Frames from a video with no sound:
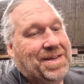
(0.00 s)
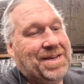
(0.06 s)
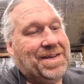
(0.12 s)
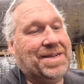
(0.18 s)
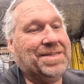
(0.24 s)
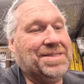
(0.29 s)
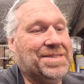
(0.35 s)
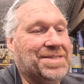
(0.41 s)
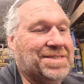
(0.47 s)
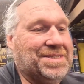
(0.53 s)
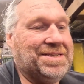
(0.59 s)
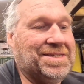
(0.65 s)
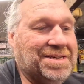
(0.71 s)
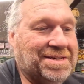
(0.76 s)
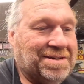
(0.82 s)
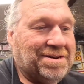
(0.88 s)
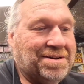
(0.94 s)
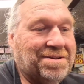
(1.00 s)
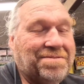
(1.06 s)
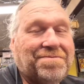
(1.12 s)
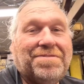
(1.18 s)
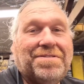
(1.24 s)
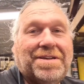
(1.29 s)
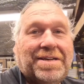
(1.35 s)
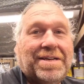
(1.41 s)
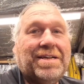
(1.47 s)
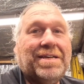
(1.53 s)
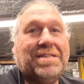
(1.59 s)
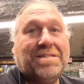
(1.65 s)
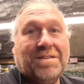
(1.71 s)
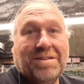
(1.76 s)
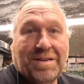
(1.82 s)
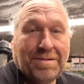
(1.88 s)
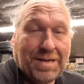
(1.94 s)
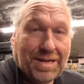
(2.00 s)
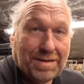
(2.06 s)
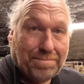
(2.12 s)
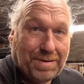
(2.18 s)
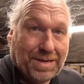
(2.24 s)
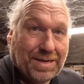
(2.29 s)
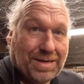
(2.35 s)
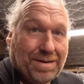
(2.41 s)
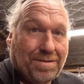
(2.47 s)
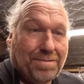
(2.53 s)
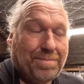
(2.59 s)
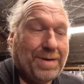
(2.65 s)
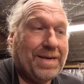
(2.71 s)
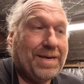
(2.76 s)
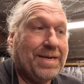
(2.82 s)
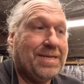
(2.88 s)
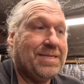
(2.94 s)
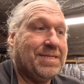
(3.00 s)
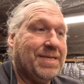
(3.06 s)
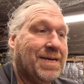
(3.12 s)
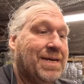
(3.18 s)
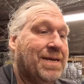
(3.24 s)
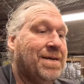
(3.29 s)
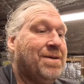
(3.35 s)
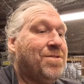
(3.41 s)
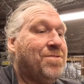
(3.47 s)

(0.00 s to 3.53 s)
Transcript: and hopefully it's going to be a little bit easier